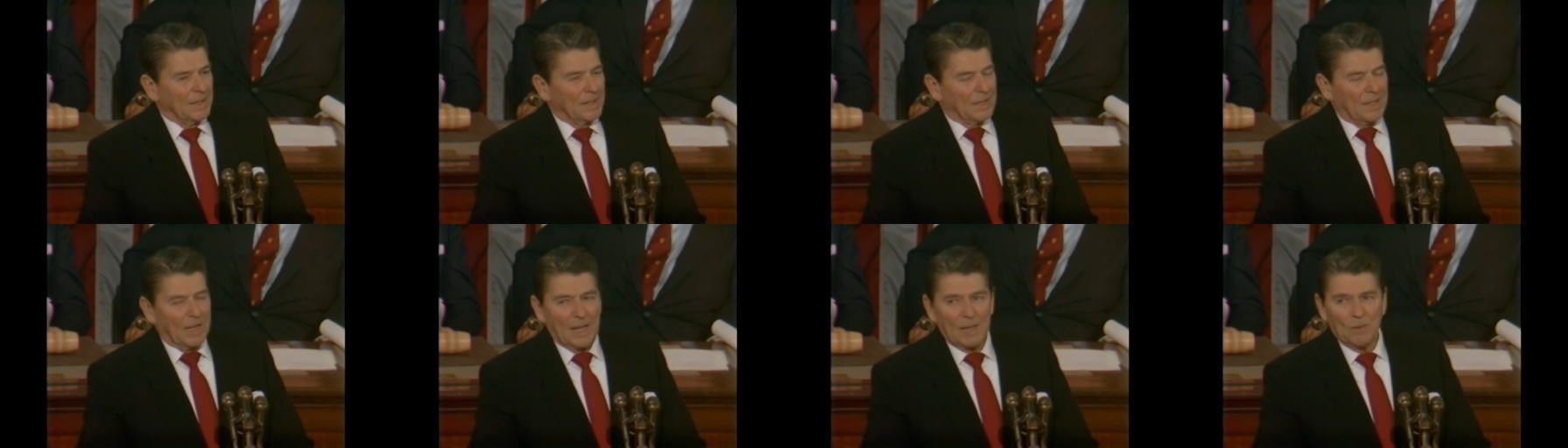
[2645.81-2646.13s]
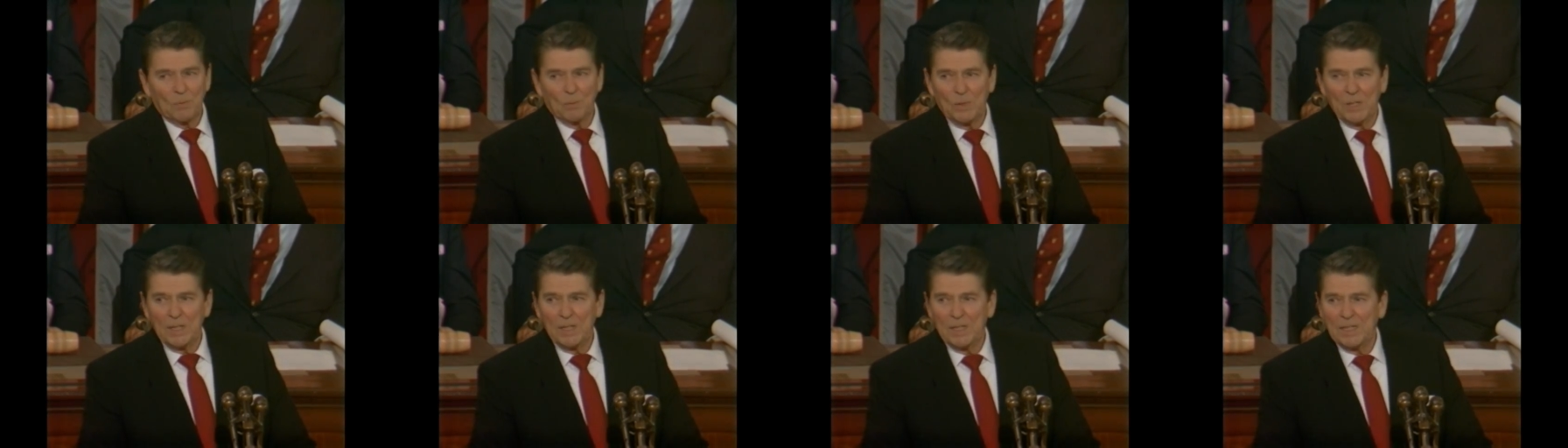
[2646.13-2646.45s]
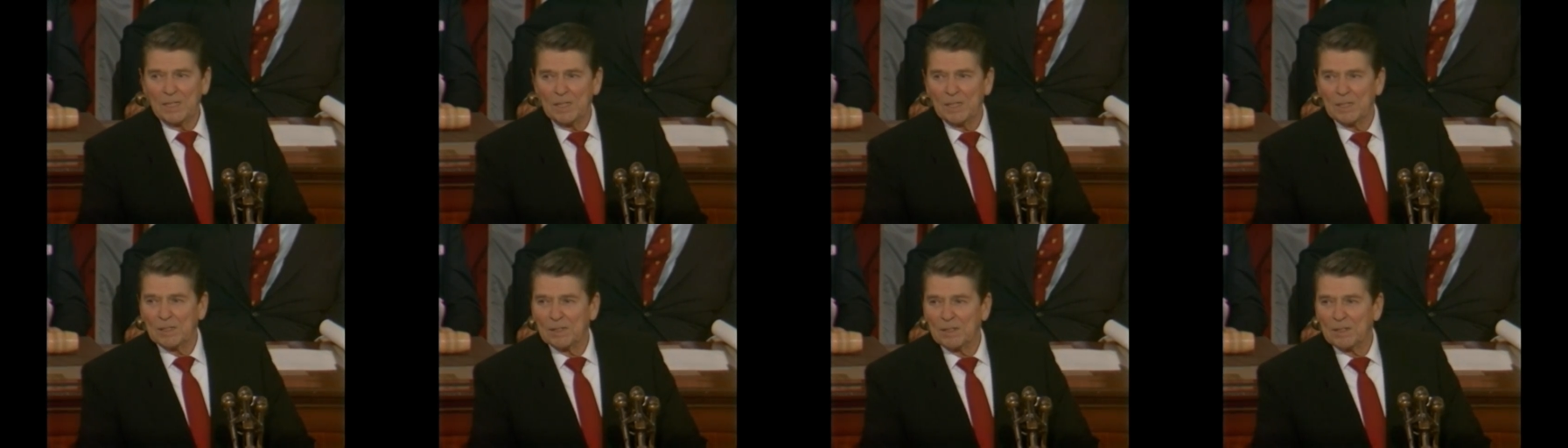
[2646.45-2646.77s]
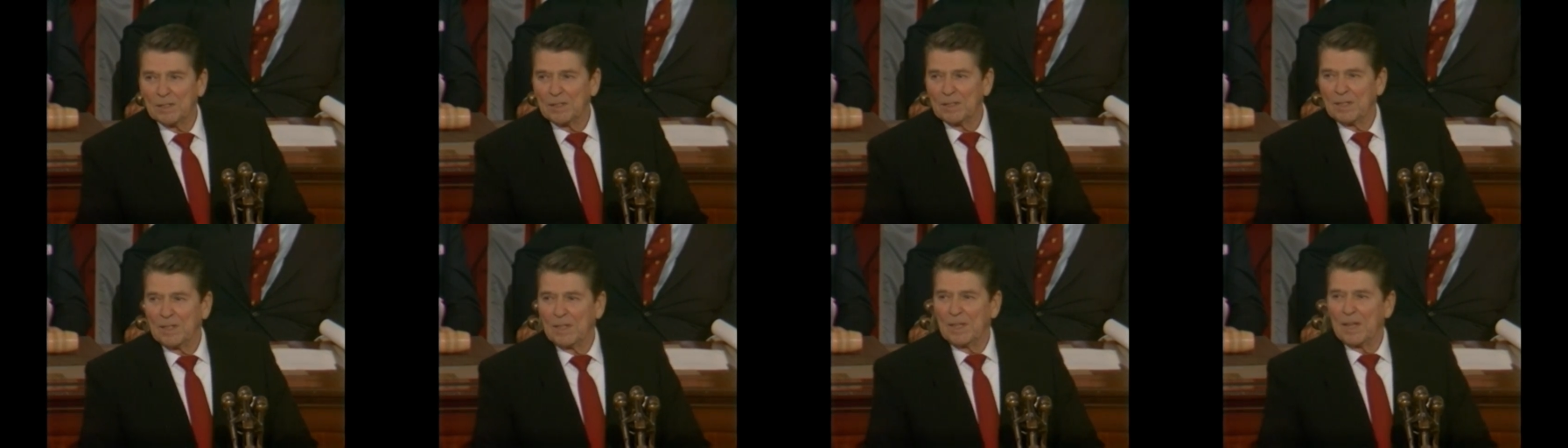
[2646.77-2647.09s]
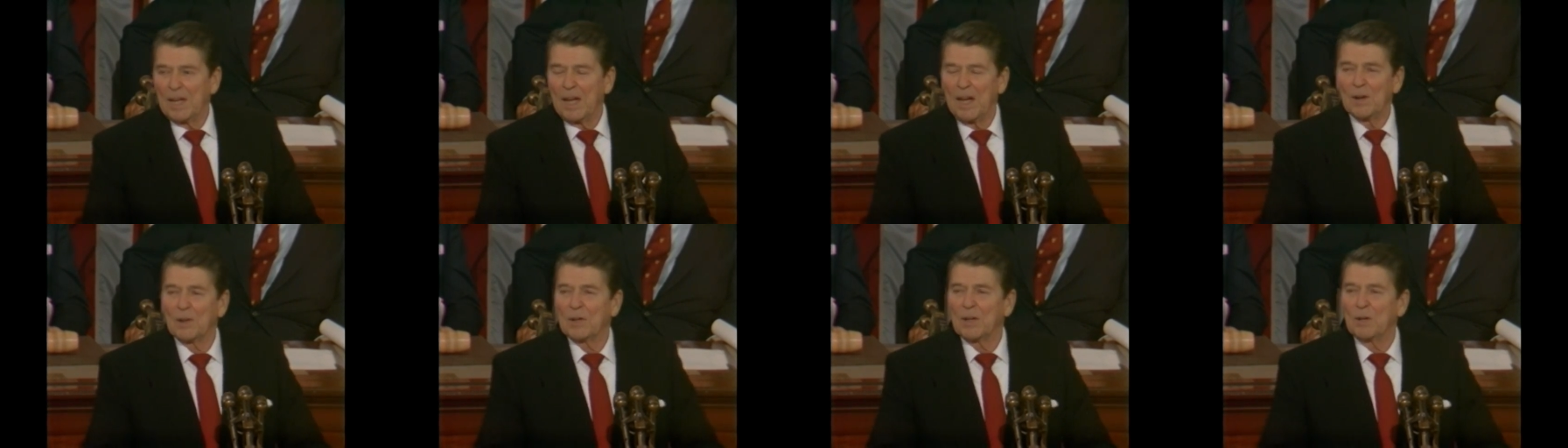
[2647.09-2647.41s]
Can we,
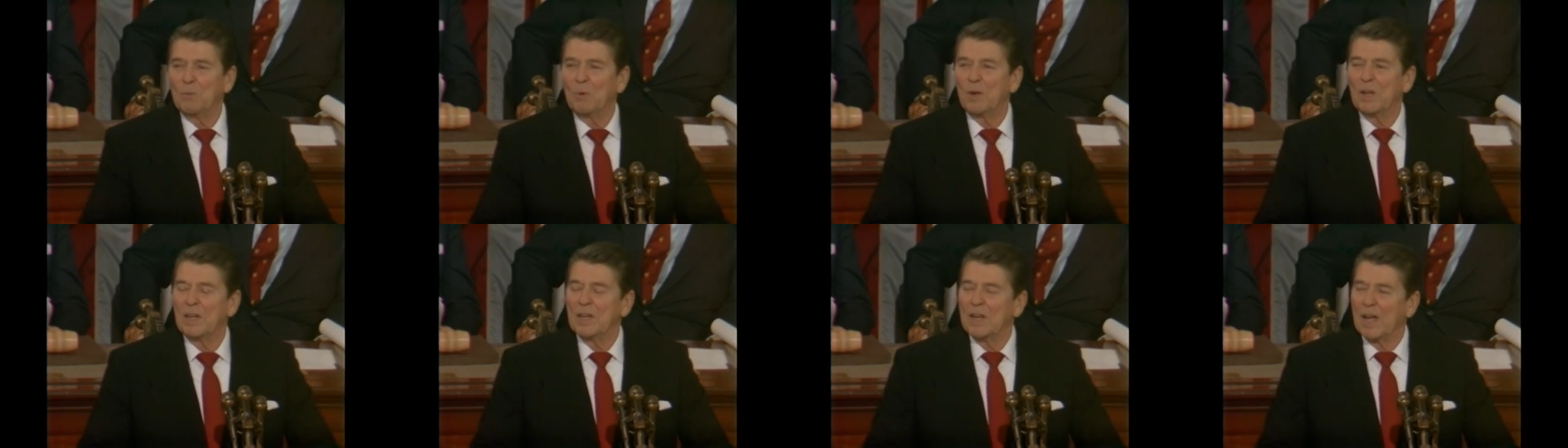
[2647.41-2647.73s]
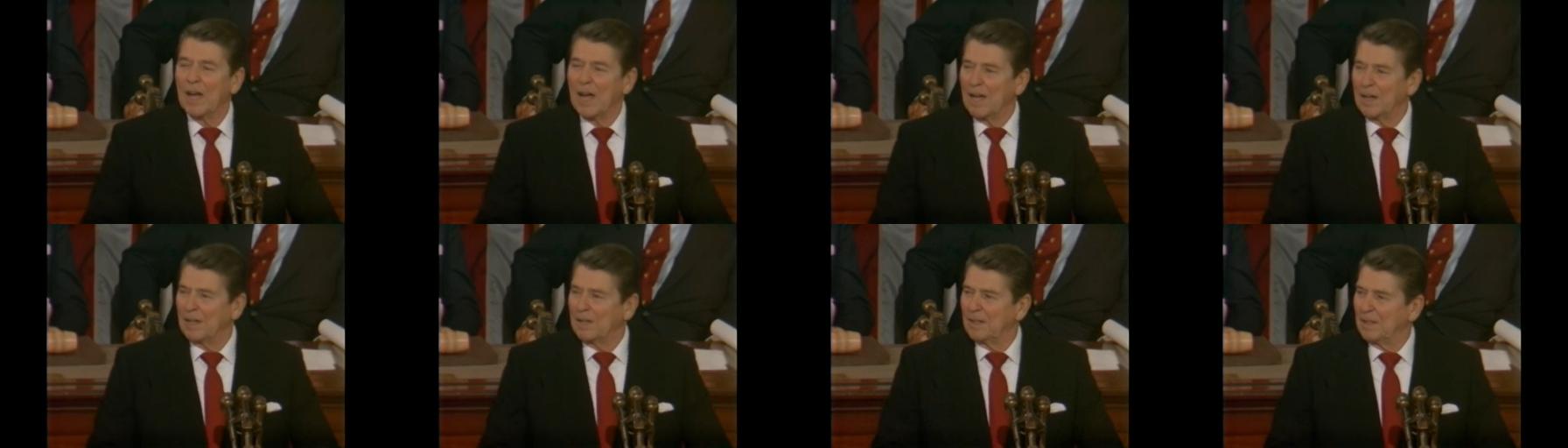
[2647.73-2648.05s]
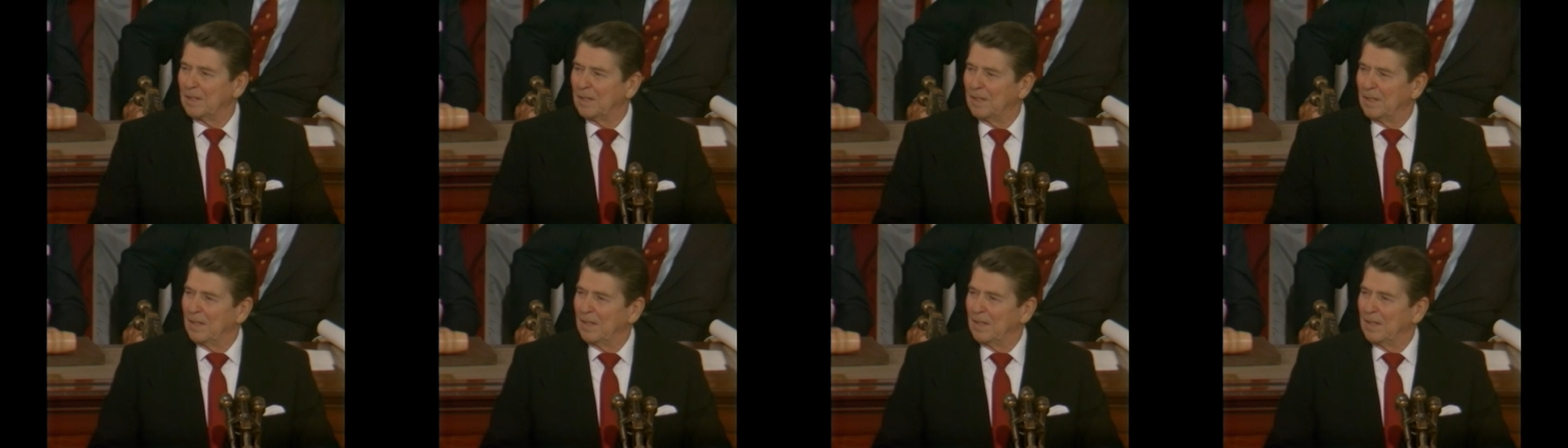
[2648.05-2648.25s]
how can we not